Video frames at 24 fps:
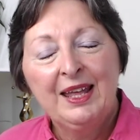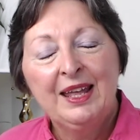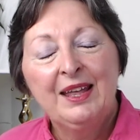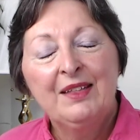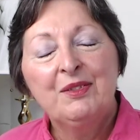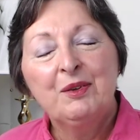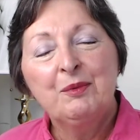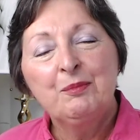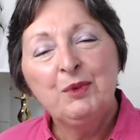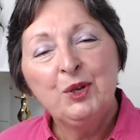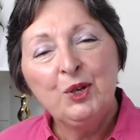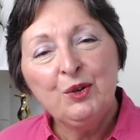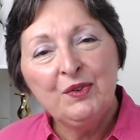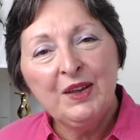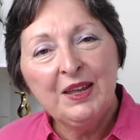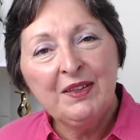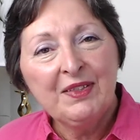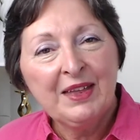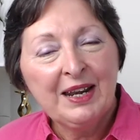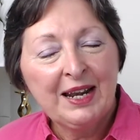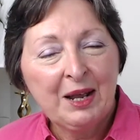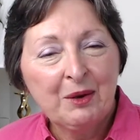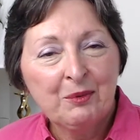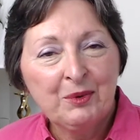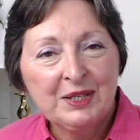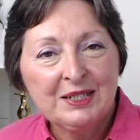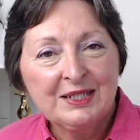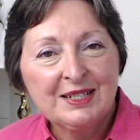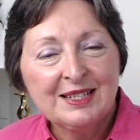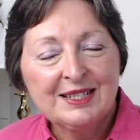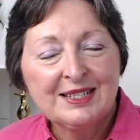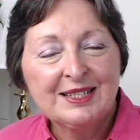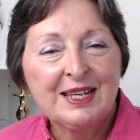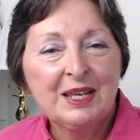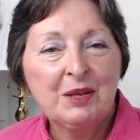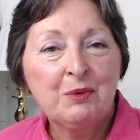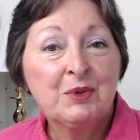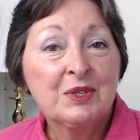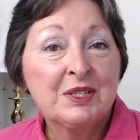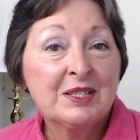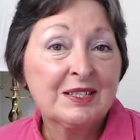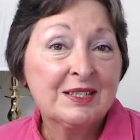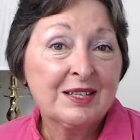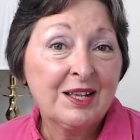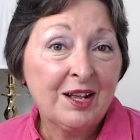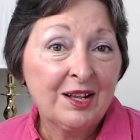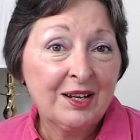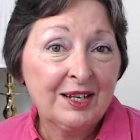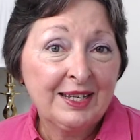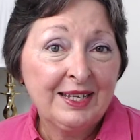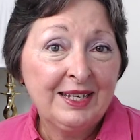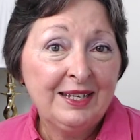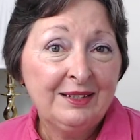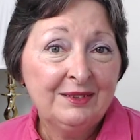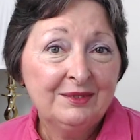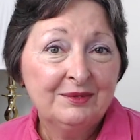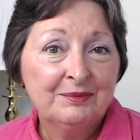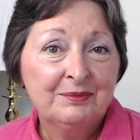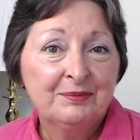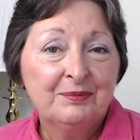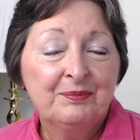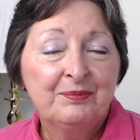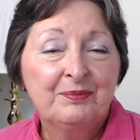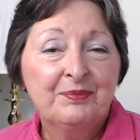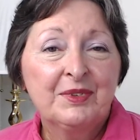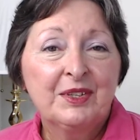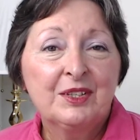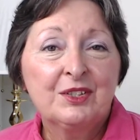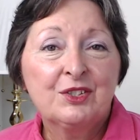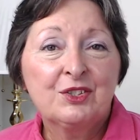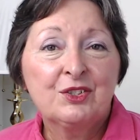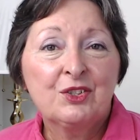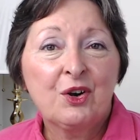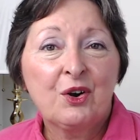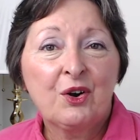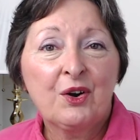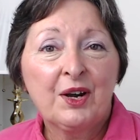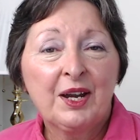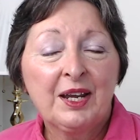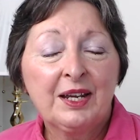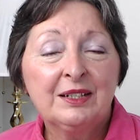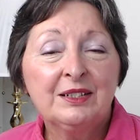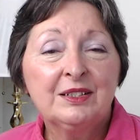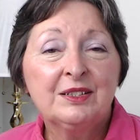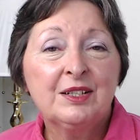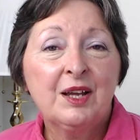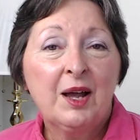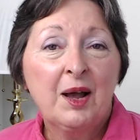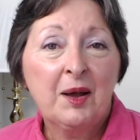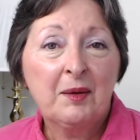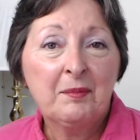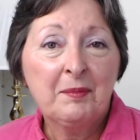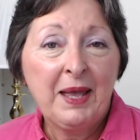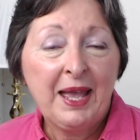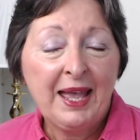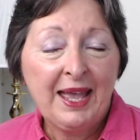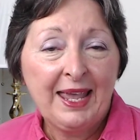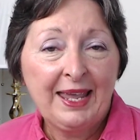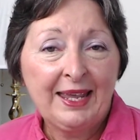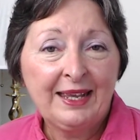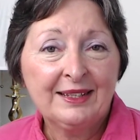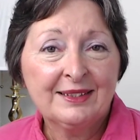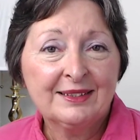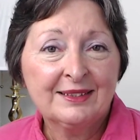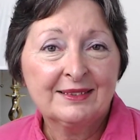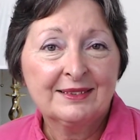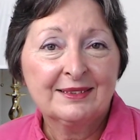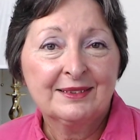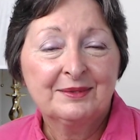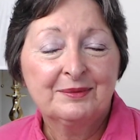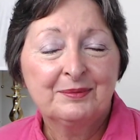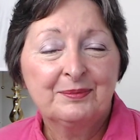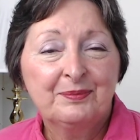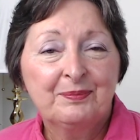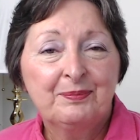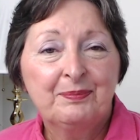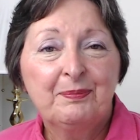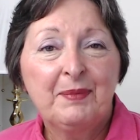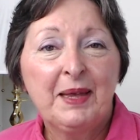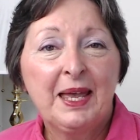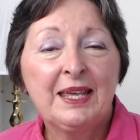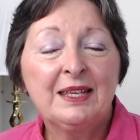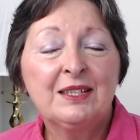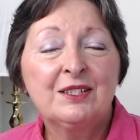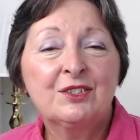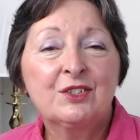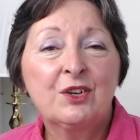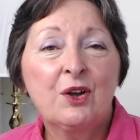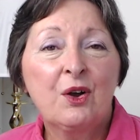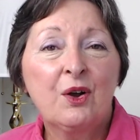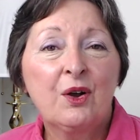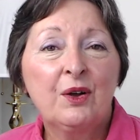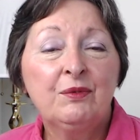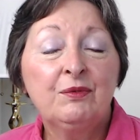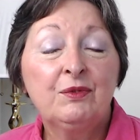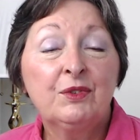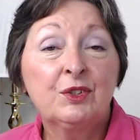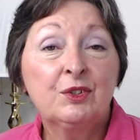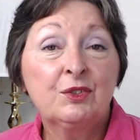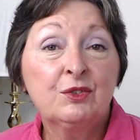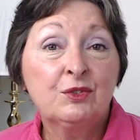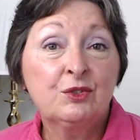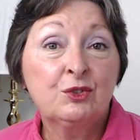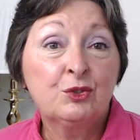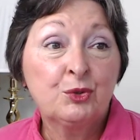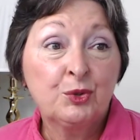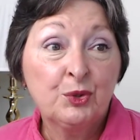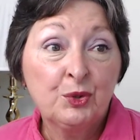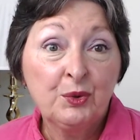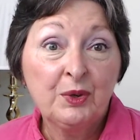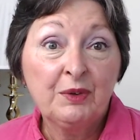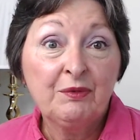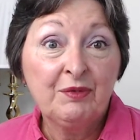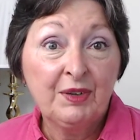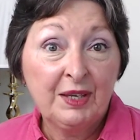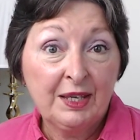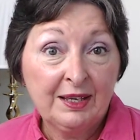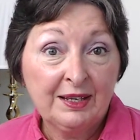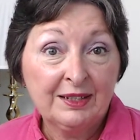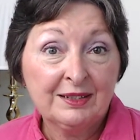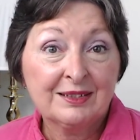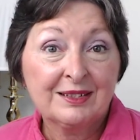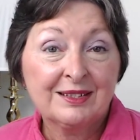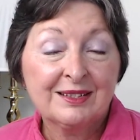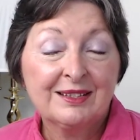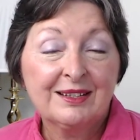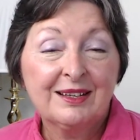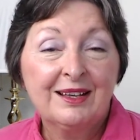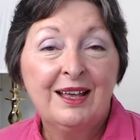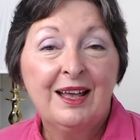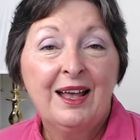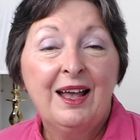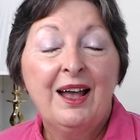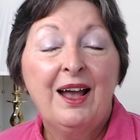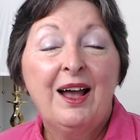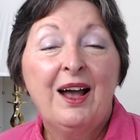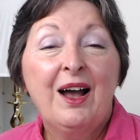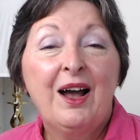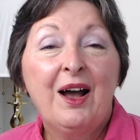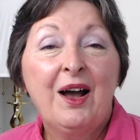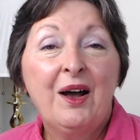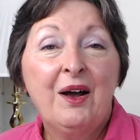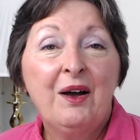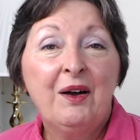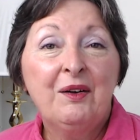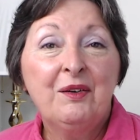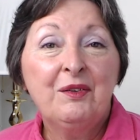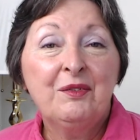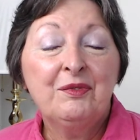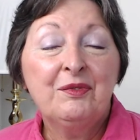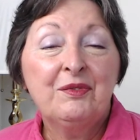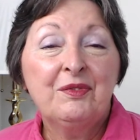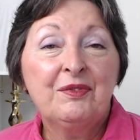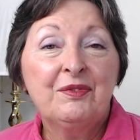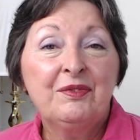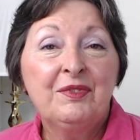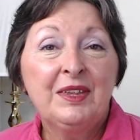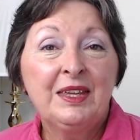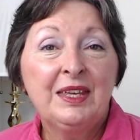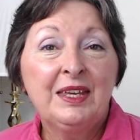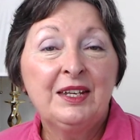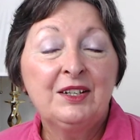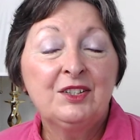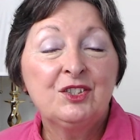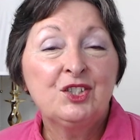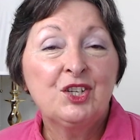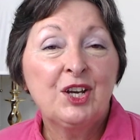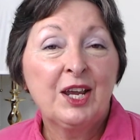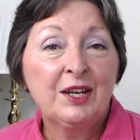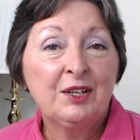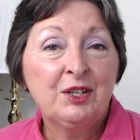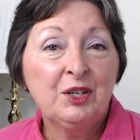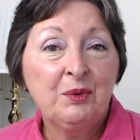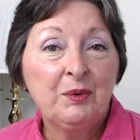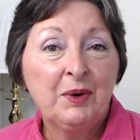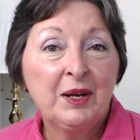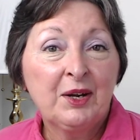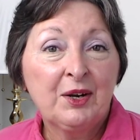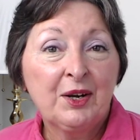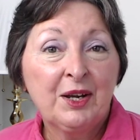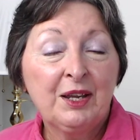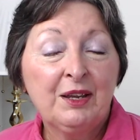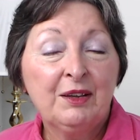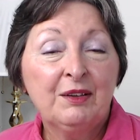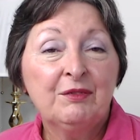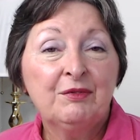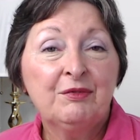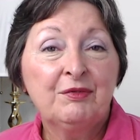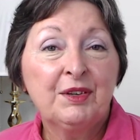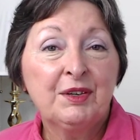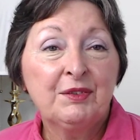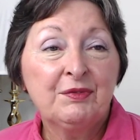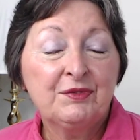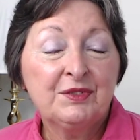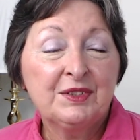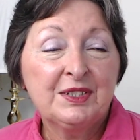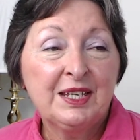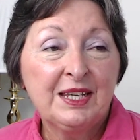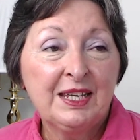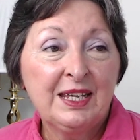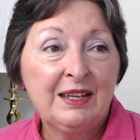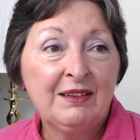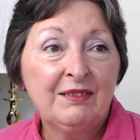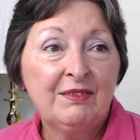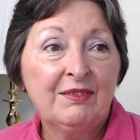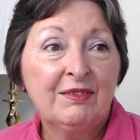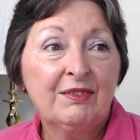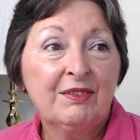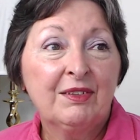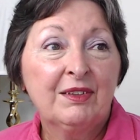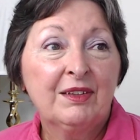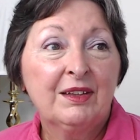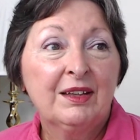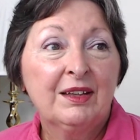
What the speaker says: The movie that I went to see was Sully, starring Tom Hanks, based on the true events of the January 15th